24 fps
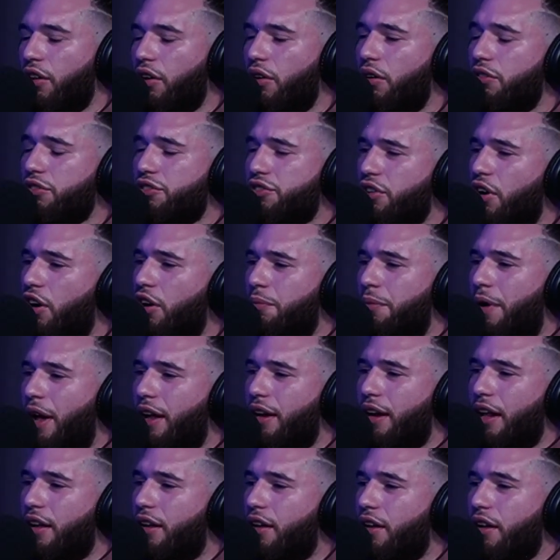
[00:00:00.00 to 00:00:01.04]
on the whole show,
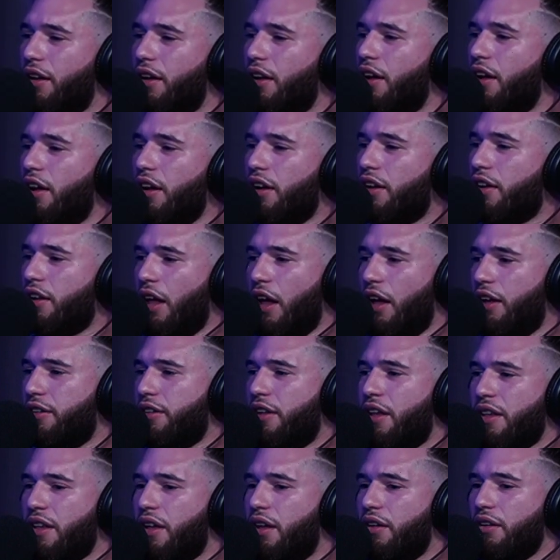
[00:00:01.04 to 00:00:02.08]
man. Like it was great. Yeah,
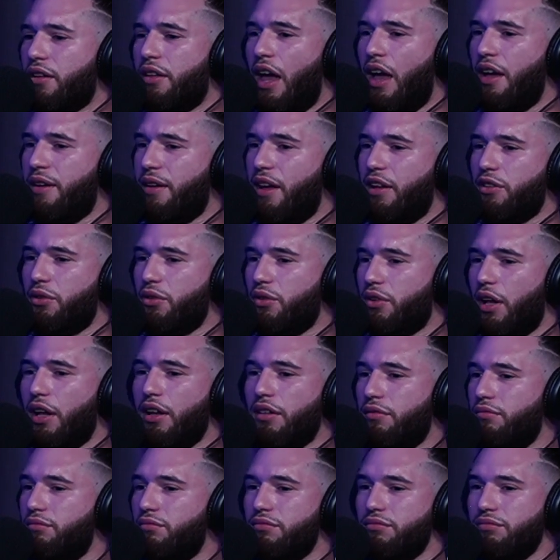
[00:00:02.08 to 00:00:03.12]
yeah, yeah, yeah, dude.
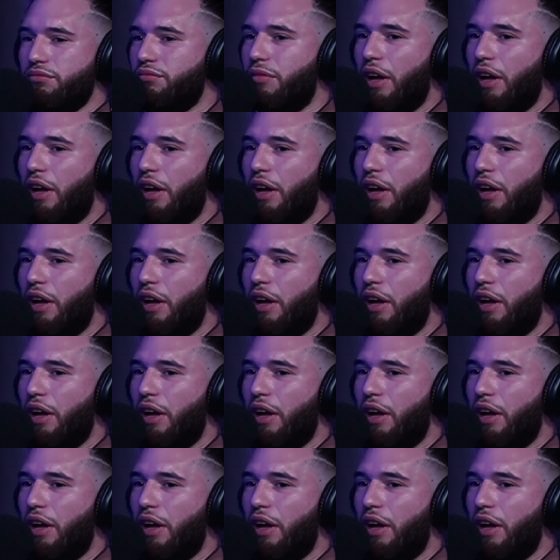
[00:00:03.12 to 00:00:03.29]
Like